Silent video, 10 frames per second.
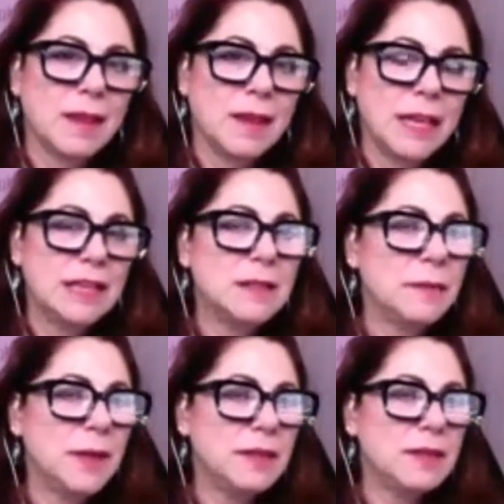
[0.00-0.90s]
It's
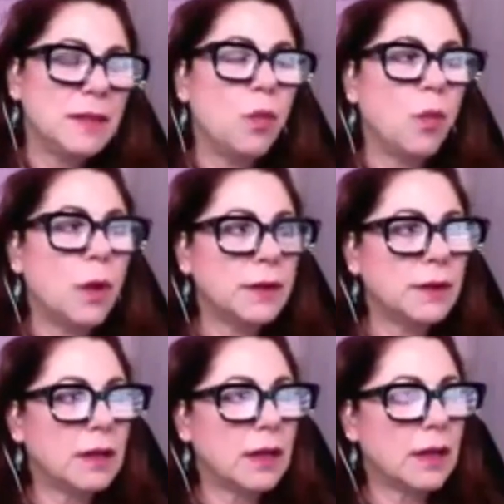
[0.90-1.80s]
amazing what
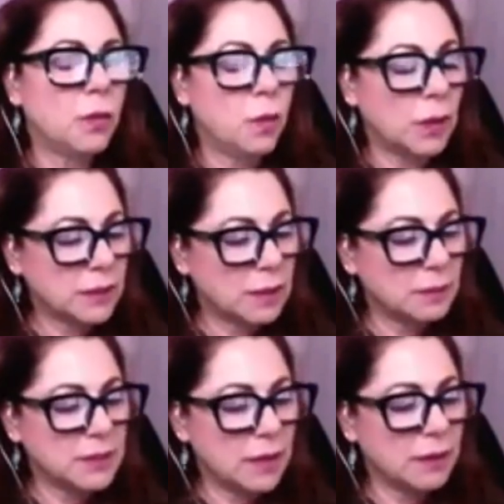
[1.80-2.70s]

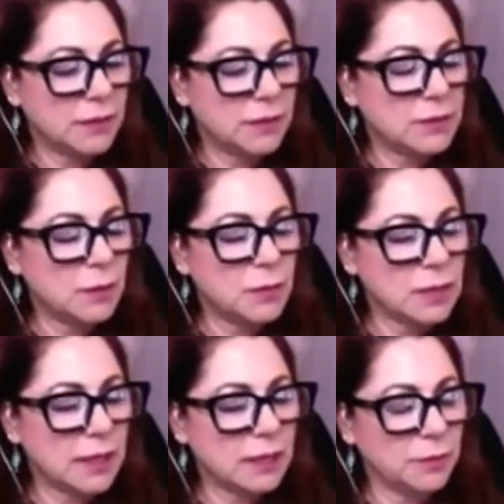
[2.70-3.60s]
comes out of it. It's almost
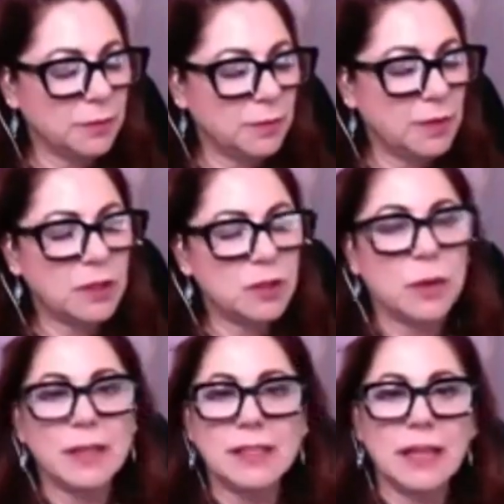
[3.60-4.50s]
like the phoenix
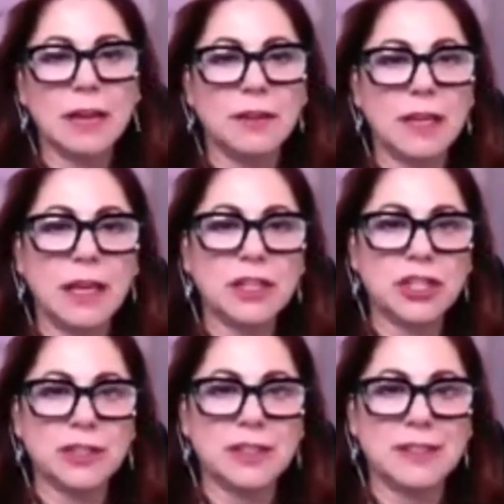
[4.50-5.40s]
rising out of the
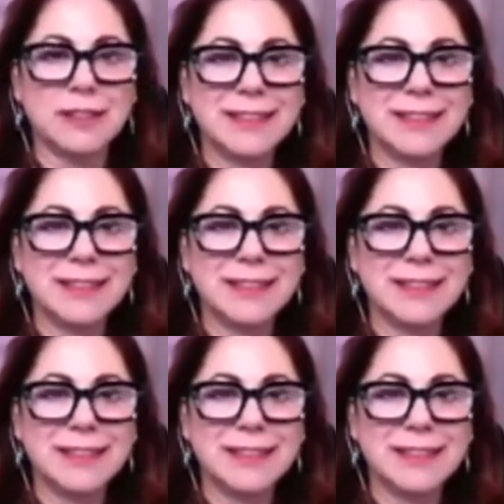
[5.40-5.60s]
ashes.